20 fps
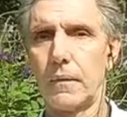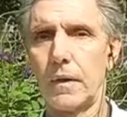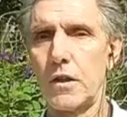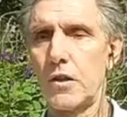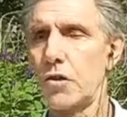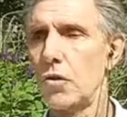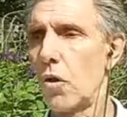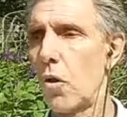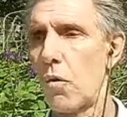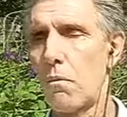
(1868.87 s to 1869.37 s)

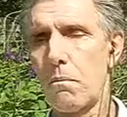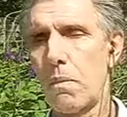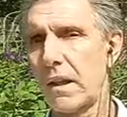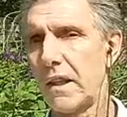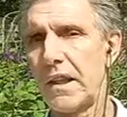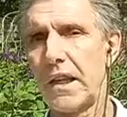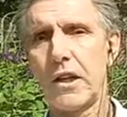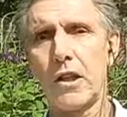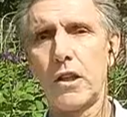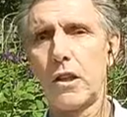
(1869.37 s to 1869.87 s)
There's no
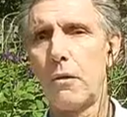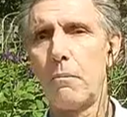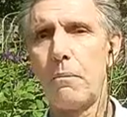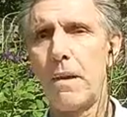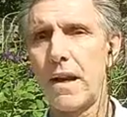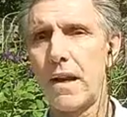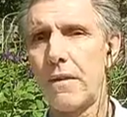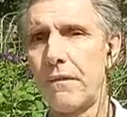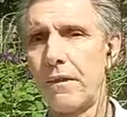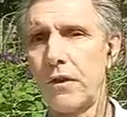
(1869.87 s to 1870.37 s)
particular
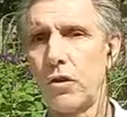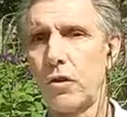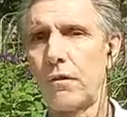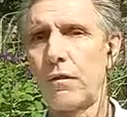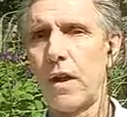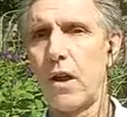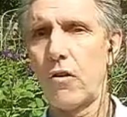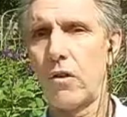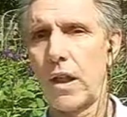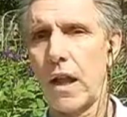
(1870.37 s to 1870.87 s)
benefit
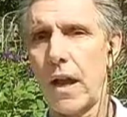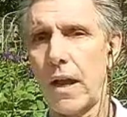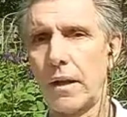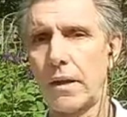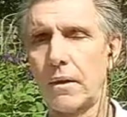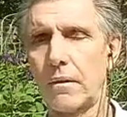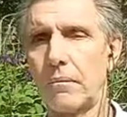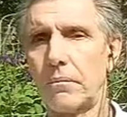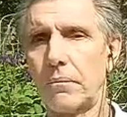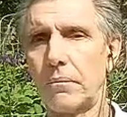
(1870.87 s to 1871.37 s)
of
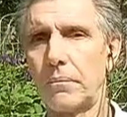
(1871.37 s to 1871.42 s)
iodine.